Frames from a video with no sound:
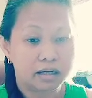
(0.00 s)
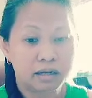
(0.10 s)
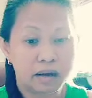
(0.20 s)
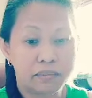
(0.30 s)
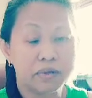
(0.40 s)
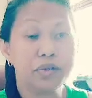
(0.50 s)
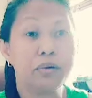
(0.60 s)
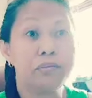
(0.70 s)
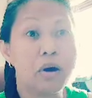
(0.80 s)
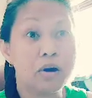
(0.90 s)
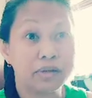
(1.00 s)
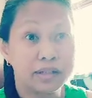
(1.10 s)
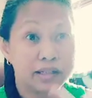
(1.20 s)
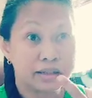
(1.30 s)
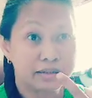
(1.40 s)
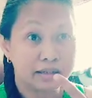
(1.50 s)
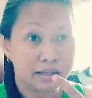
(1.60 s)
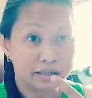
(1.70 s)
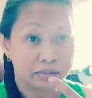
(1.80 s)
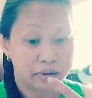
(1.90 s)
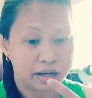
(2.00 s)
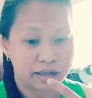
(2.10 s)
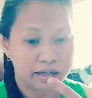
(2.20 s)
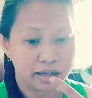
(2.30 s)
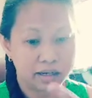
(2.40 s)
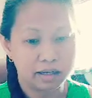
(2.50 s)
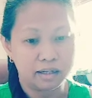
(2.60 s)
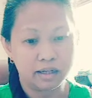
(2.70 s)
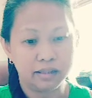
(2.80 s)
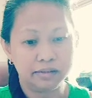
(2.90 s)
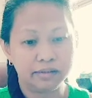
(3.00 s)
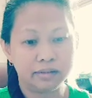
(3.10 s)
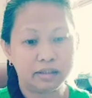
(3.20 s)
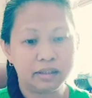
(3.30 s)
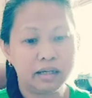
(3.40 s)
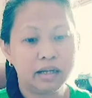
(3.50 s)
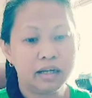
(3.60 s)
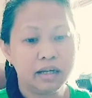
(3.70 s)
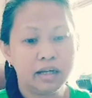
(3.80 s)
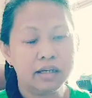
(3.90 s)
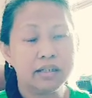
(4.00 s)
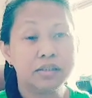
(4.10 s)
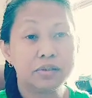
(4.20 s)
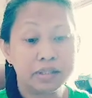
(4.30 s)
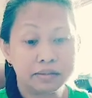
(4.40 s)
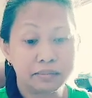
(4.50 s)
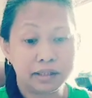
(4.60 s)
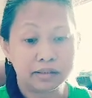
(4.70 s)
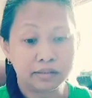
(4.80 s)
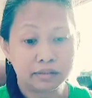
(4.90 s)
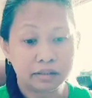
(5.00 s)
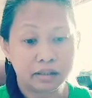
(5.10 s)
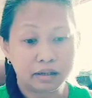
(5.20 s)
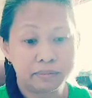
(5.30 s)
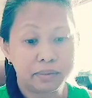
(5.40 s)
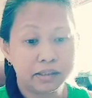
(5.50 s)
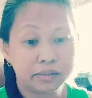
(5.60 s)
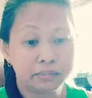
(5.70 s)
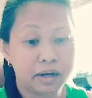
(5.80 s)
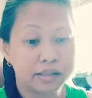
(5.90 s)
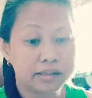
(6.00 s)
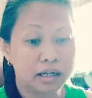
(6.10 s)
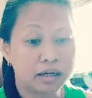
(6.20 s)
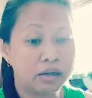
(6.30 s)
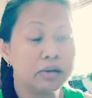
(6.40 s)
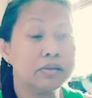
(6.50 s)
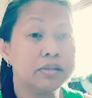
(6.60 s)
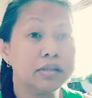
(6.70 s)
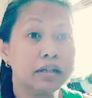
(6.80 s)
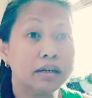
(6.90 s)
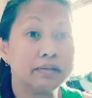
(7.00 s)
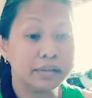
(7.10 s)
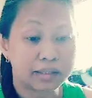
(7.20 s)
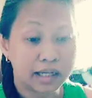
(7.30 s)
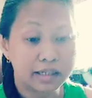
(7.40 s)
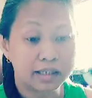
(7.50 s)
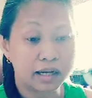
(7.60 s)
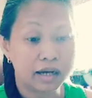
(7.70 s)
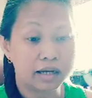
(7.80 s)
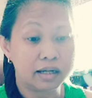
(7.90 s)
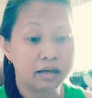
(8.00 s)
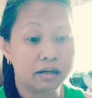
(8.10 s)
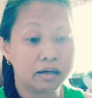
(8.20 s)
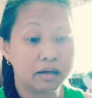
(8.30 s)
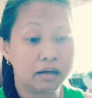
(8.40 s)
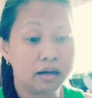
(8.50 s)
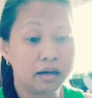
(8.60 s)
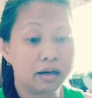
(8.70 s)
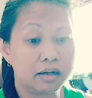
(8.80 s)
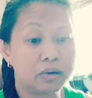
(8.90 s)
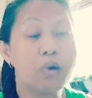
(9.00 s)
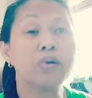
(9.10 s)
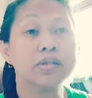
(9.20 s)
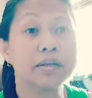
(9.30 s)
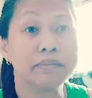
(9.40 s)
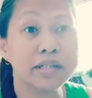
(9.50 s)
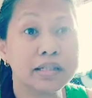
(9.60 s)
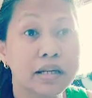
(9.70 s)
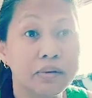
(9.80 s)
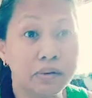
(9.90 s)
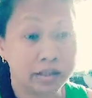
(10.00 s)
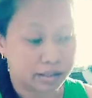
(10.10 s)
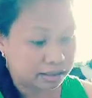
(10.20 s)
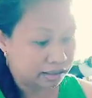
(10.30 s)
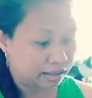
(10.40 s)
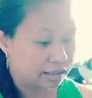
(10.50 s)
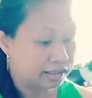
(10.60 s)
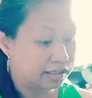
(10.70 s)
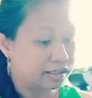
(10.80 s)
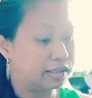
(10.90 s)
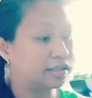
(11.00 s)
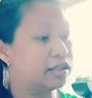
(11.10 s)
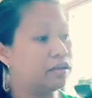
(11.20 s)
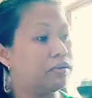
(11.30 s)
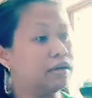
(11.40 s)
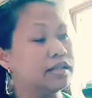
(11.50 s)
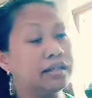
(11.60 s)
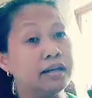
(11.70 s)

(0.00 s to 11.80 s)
come on your mouth. That's why, yeah. And the treatment of Bell's palsy includes of a 10-day course of steroids. This is the steroids